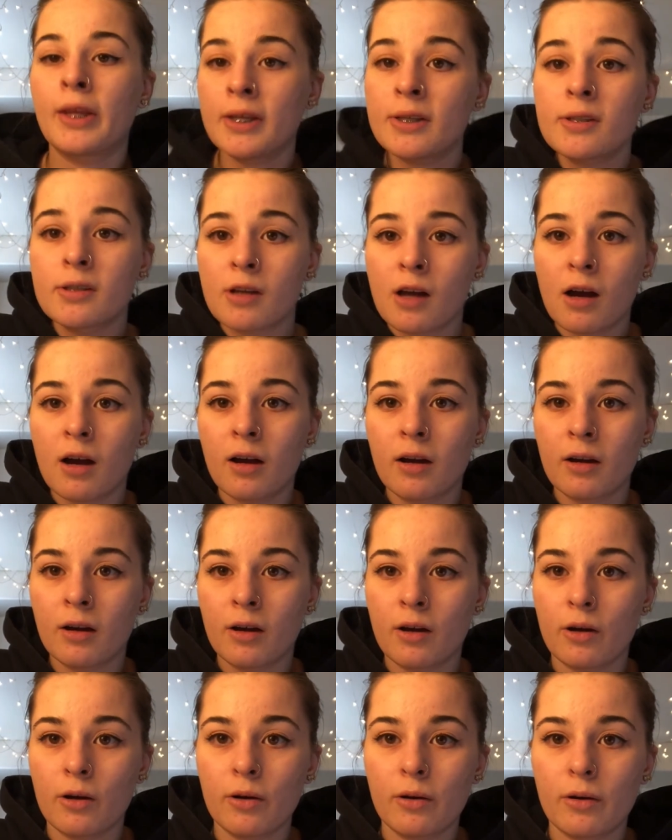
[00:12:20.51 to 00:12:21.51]
this
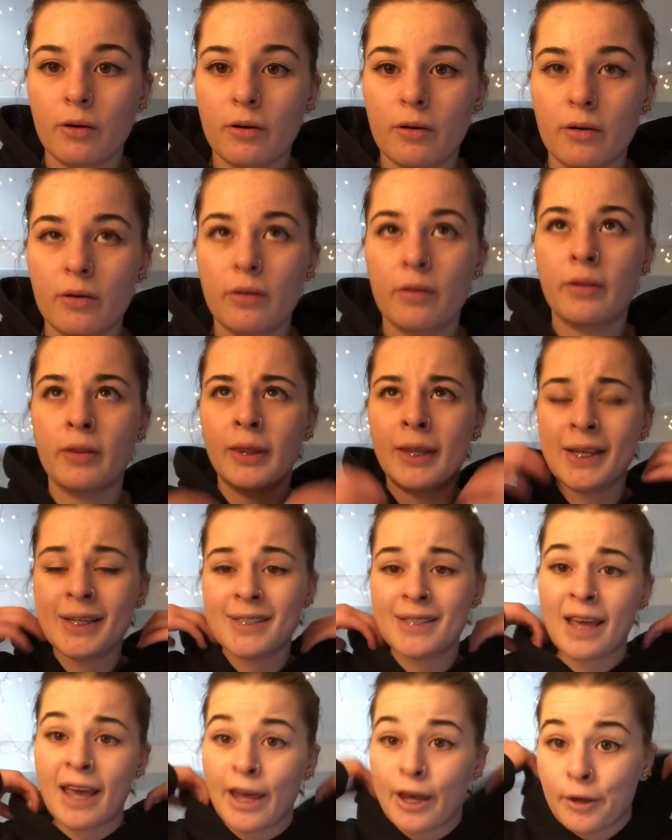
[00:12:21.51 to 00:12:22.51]

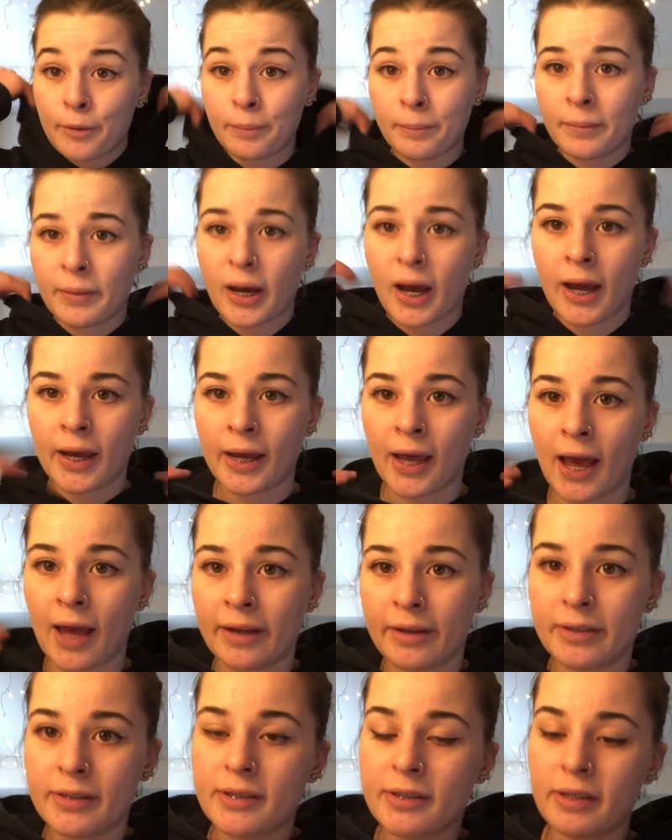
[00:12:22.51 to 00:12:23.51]
hymn, I
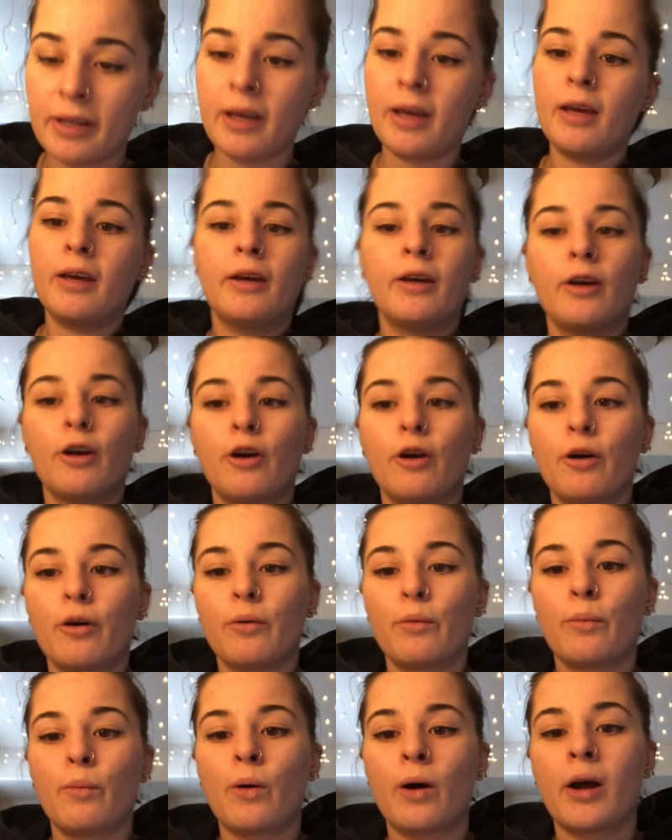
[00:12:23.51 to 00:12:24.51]
guess,
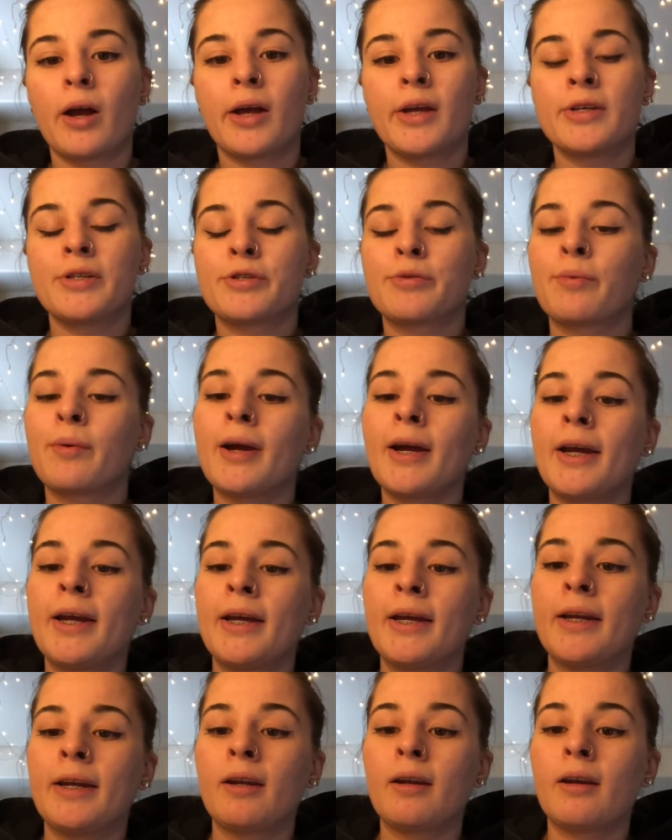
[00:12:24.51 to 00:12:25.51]
was
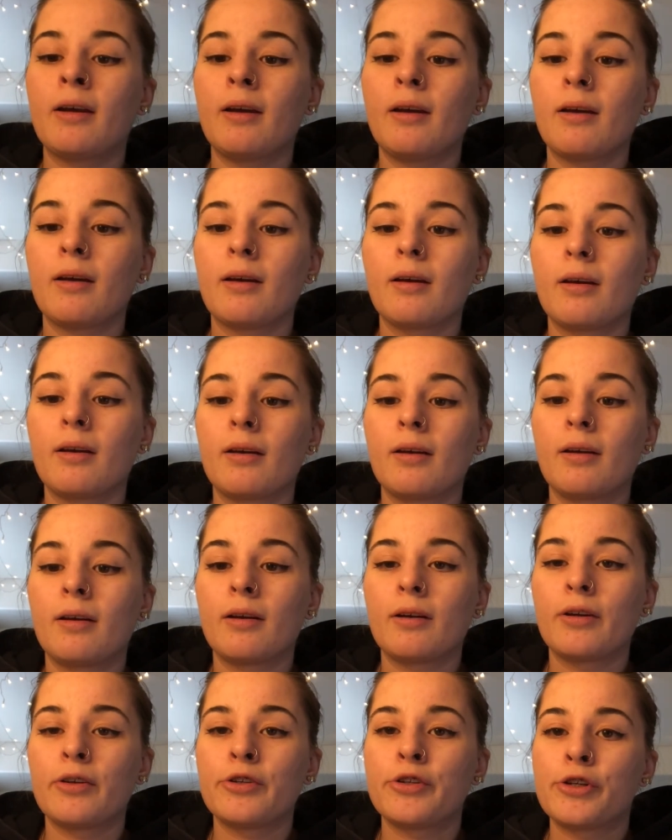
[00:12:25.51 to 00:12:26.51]
written
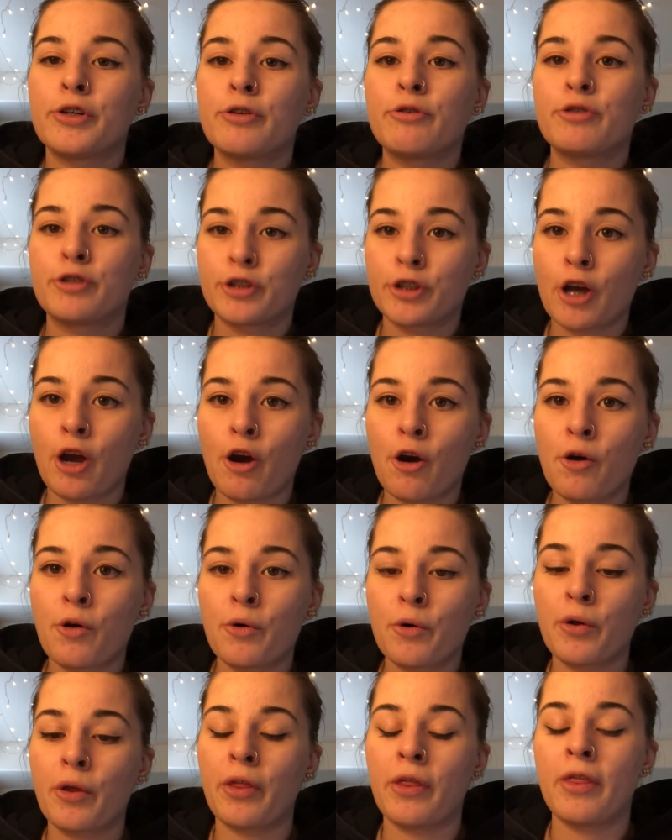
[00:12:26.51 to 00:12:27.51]
to
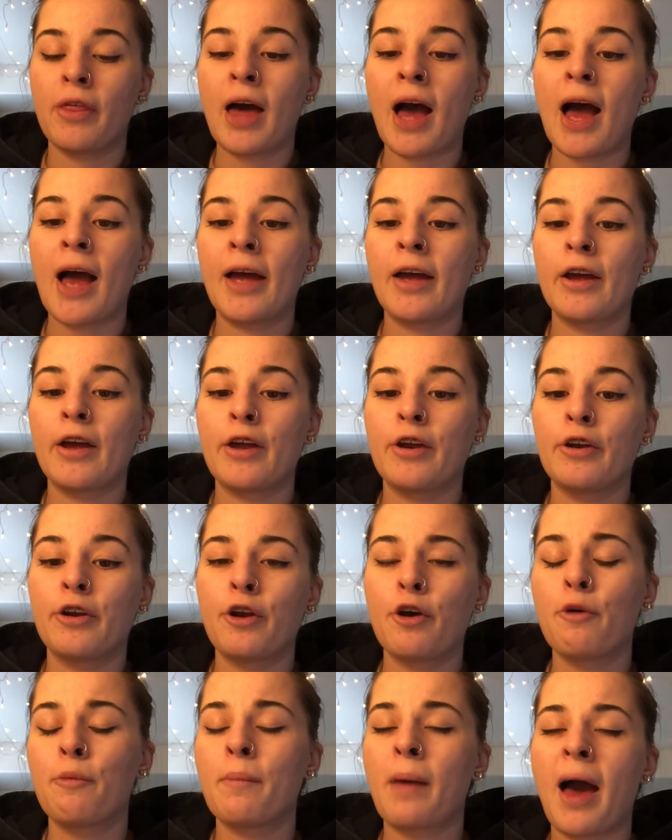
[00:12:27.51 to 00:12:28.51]
show that
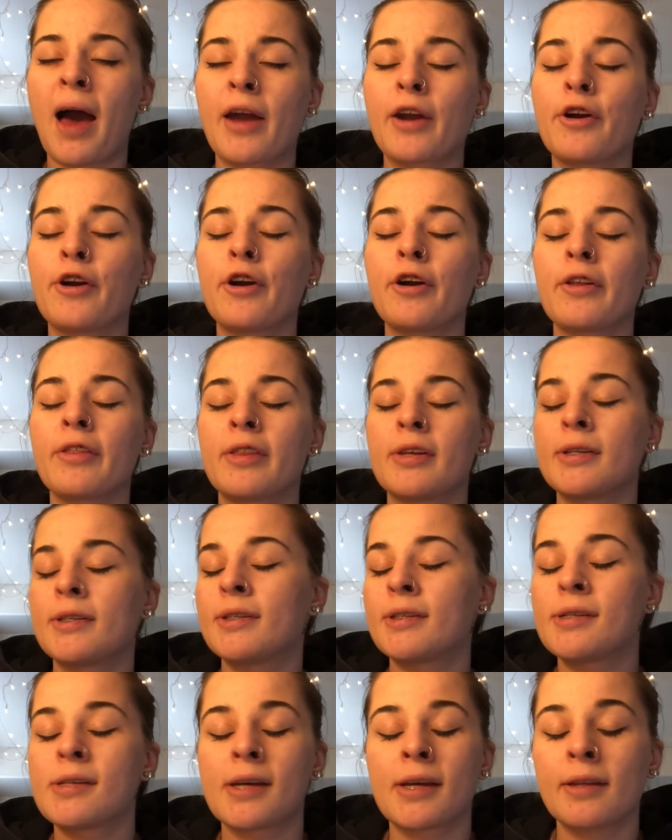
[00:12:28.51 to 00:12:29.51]
no matter the
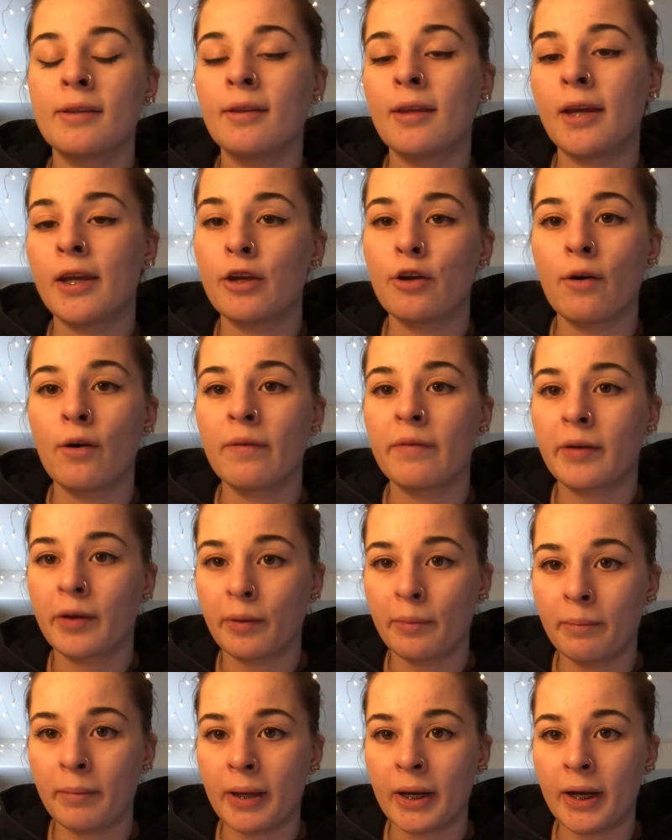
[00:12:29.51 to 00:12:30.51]
sin that you have
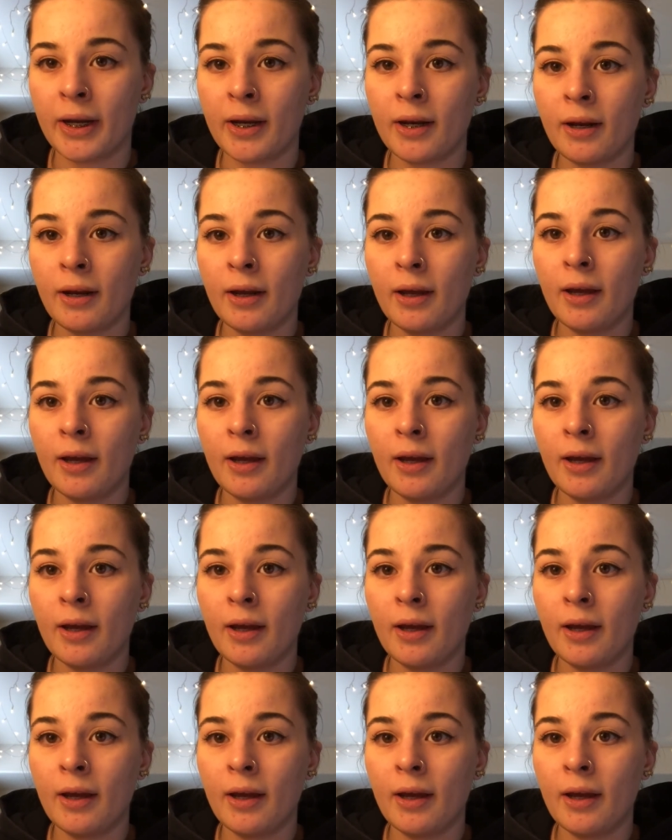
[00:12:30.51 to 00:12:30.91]
committed,